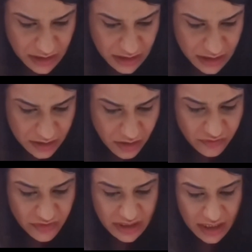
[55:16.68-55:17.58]

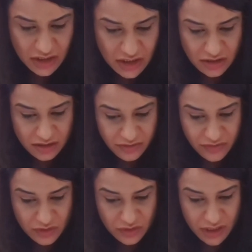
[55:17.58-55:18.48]
Honest
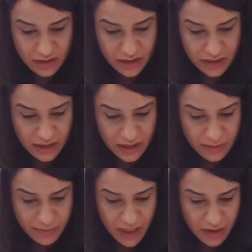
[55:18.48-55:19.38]
conversations I've got down
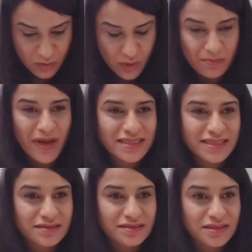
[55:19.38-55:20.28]
here about
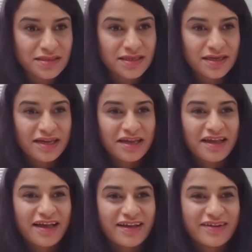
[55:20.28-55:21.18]
what matters.
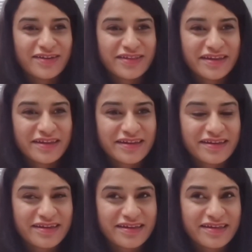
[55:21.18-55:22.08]
And I
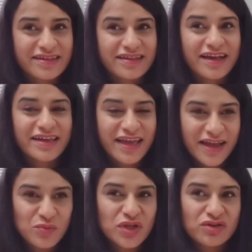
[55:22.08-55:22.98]
think,
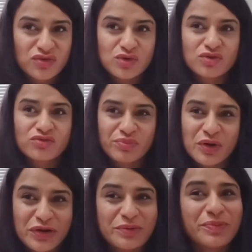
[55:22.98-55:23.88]
again, with the
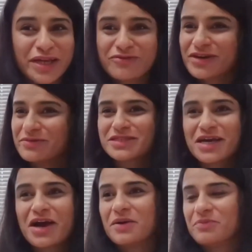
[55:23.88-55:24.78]
rule book being
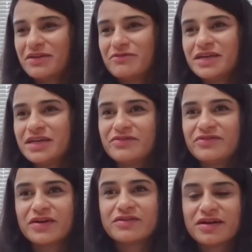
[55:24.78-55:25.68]
ripped up, it
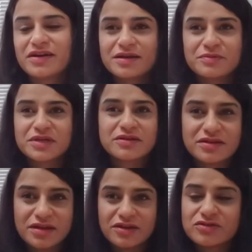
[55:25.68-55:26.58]
really felt like,
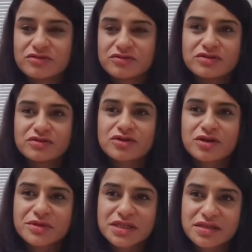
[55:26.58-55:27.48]
I mean, you know,
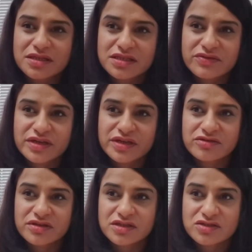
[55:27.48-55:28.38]
you commented that
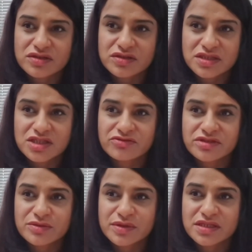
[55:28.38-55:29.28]
Sufina and I joined
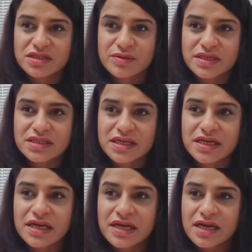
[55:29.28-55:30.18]
in January
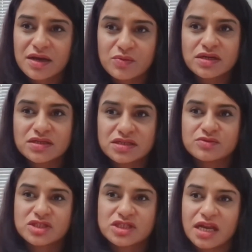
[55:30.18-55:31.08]
2020, and
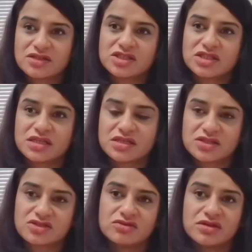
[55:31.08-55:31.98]
whilst it was challenging
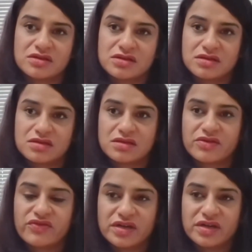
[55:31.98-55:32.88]
to join
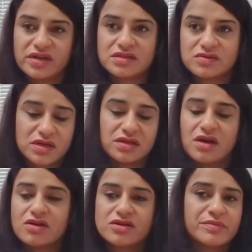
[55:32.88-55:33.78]
the fund
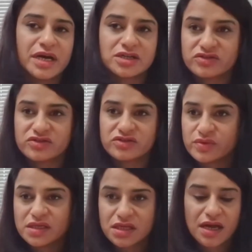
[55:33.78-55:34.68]
in only a matter of
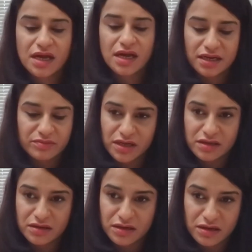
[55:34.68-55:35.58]
weeks, I hadn't
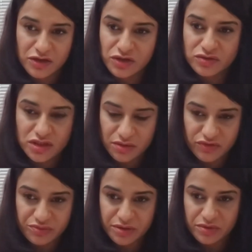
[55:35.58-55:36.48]
met a huge
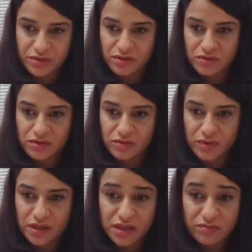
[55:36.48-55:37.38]
number of people that
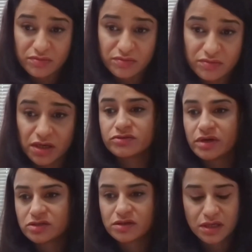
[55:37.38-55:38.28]
work in my own
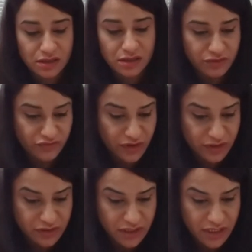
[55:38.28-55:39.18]
directorate, let alone the
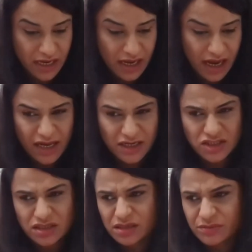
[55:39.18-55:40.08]
fund.
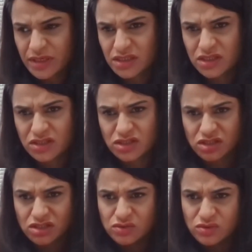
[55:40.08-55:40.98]
Actually, the ability to
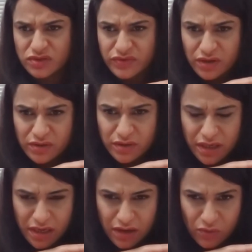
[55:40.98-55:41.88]
just sort of go,
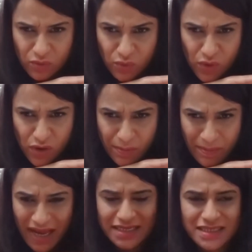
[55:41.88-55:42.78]
what
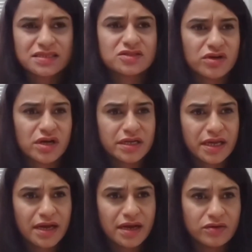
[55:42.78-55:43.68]
matters right
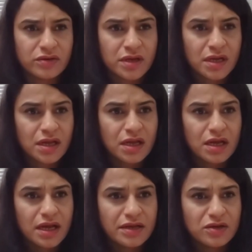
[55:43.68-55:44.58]
now,
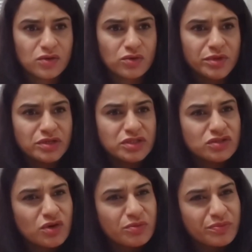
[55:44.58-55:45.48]
and almost
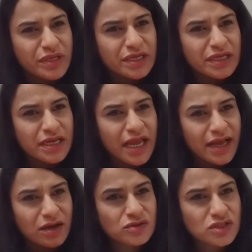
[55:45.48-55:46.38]
not be
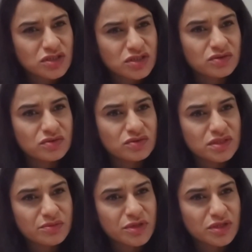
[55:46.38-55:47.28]
held to
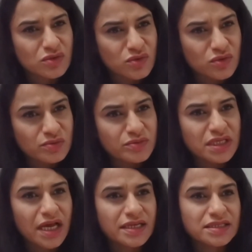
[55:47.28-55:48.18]
some of the
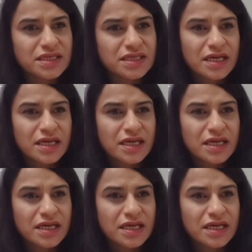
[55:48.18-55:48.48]
norms and